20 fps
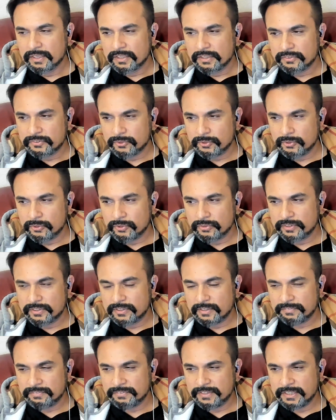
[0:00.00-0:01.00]
So
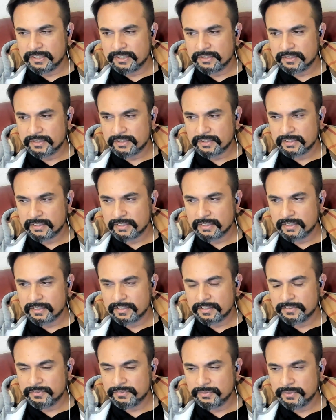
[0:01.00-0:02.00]
the fear,
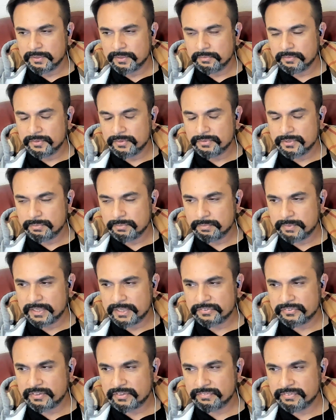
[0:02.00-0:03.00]
if you
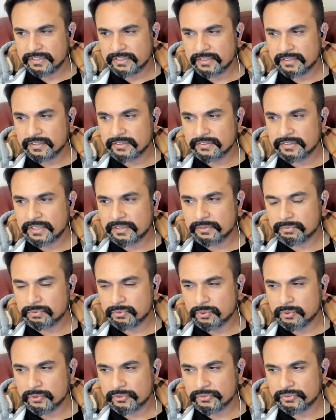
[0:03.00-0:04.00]
embrace the fear, then of
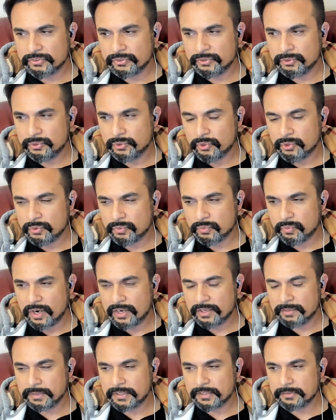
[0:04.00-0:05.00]
course you don't
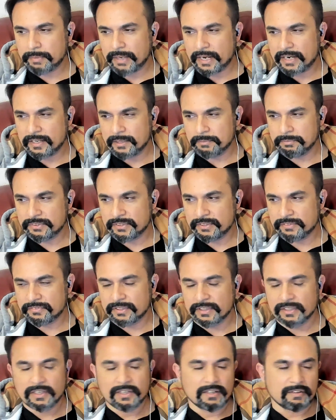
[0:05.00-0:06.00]
want, because
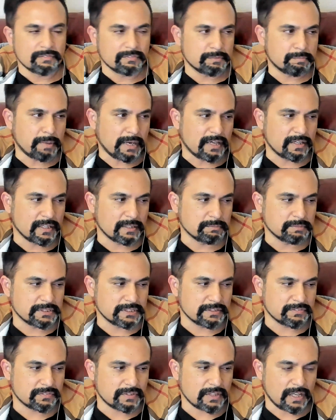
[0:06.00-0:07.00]
with paradigm
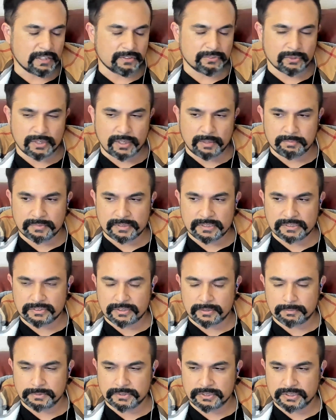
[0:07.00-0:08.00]
shift also comes
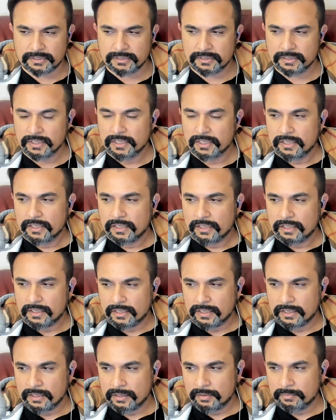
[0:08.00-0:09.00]
disruption.
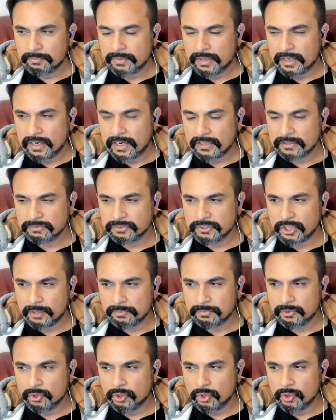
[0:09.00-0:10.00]
A lot of
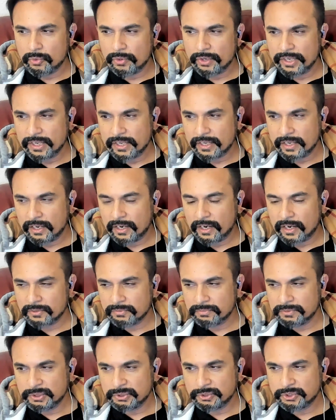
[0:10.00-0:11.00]
jobs go away, a lot
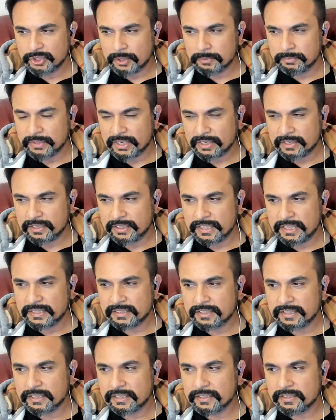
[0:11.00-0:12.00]
of new jobs are
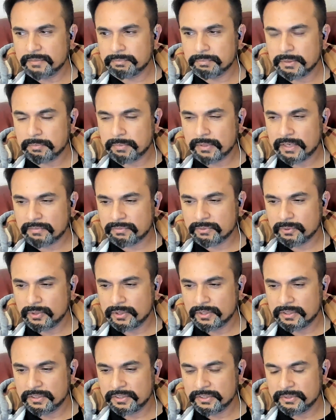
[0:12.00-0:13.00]
created. People have to
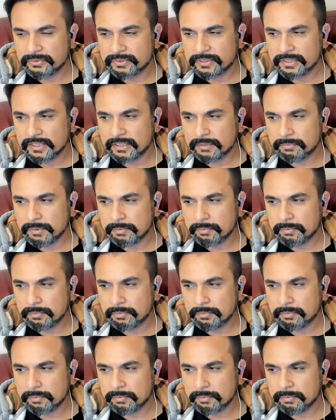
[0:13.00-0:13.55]
learn new things.